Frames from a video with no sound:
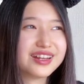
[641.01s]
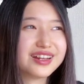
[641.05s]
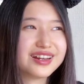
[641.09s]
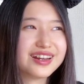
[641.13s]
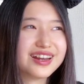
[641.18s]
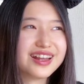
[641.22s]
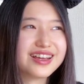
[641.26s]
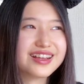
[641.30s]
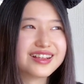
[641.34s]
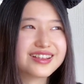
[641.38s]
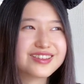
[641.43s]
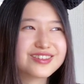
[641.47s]

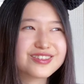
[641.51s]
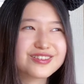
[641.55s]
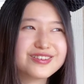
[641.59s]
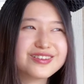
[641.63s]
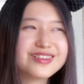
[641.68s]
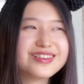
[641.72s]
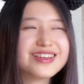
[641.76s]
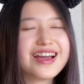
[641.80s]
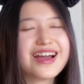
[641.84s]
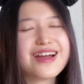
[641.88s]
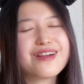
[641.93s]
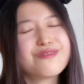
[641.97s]
Like, so
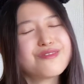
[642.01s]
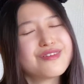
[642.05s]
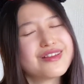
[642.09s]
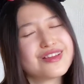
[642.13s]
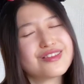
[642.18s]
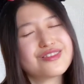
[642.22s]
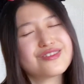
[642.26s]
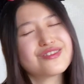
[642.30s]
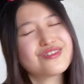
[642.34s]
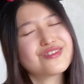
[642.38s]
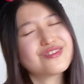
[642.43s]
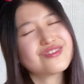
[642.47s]
yeah, I really
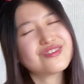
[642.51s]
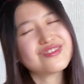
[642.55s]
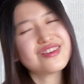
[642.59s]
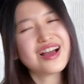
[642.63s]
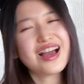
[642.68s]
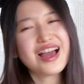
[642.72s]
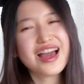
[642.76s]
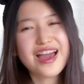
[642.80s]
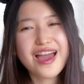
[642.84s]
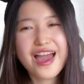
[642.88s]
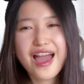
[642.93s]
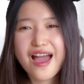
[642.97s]
do
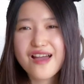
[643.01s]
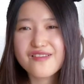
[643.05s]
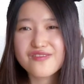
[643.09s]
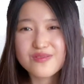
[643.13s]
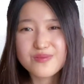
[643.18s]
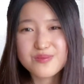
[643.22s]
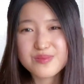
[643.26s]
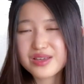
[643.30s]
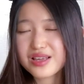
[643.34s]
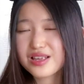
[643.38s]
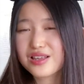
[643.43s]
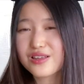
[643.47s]
have a
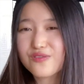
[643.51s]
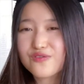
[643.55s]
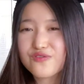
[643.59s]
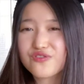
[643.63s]
mixed